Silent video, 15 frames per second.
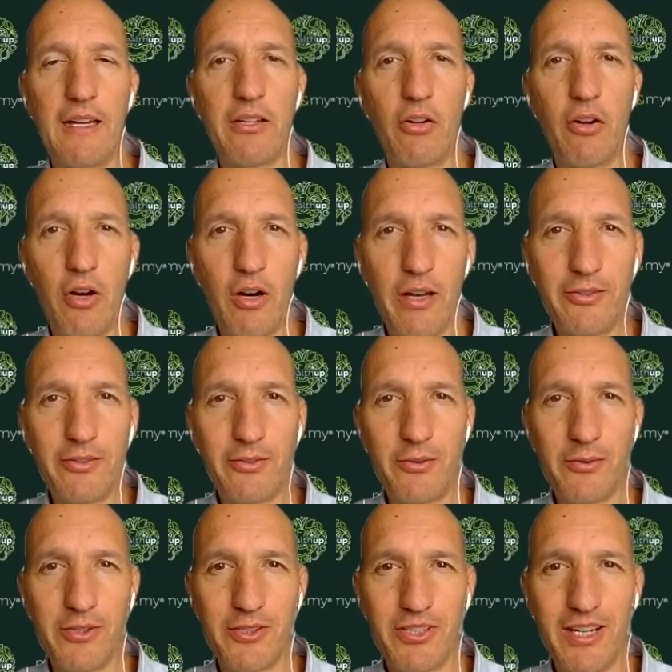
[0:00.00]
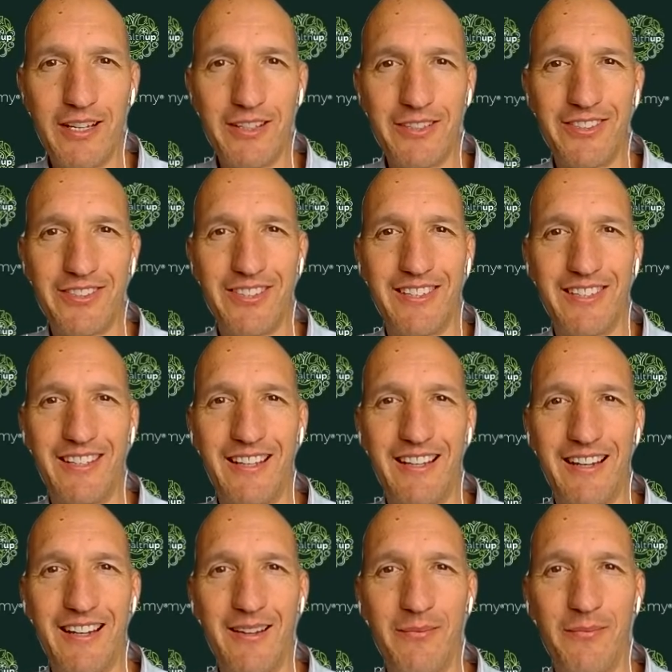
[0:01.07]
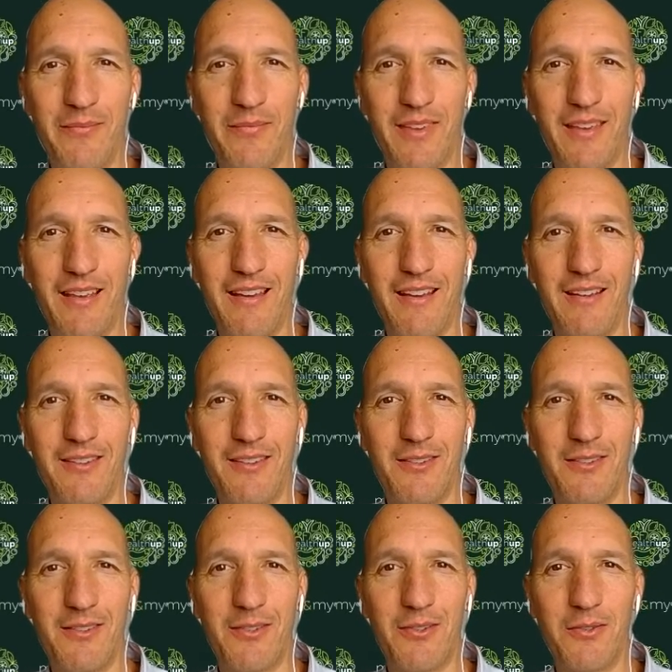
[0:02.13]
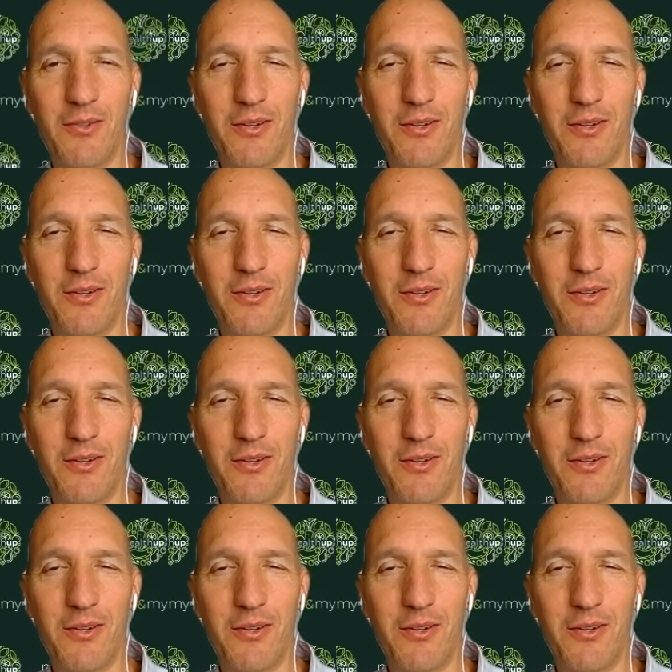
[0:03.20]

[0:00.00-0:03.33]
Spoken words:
allow your eyes to adjust, and